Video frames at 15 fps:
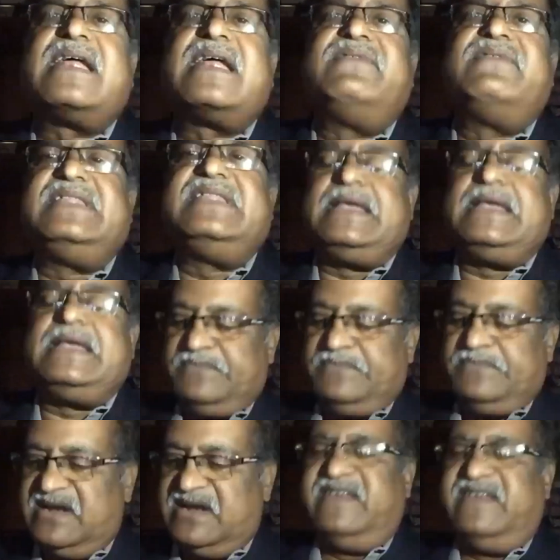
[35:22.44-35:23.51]
with the
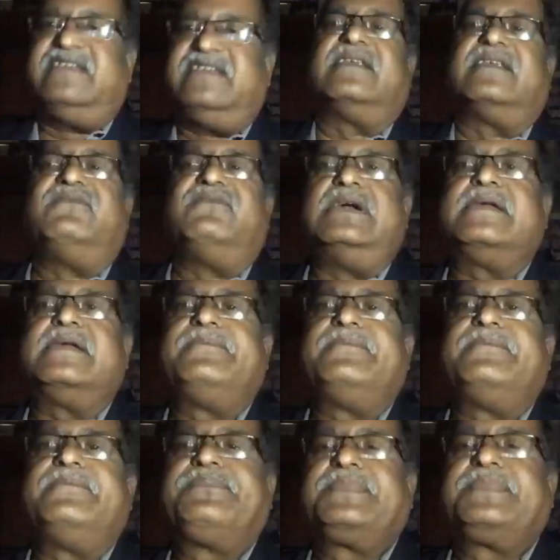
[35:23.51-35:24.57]
digital world.
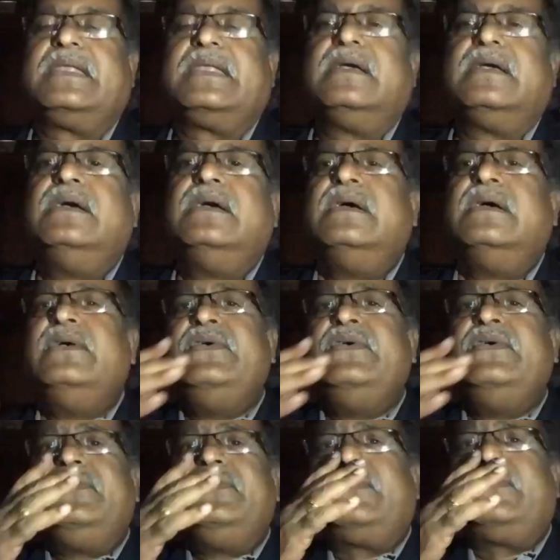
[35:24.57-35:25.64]

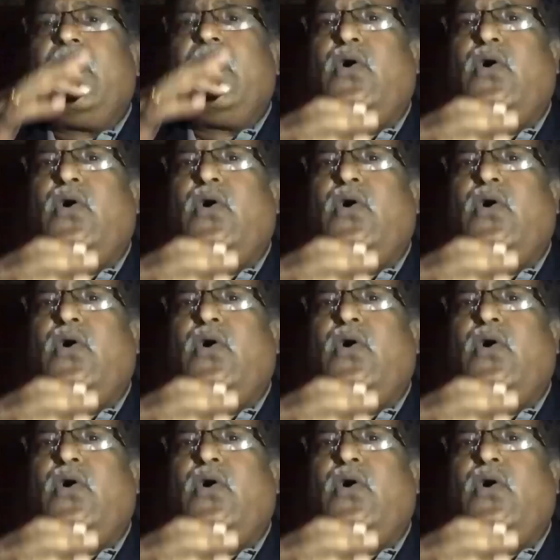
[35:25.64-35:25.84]
So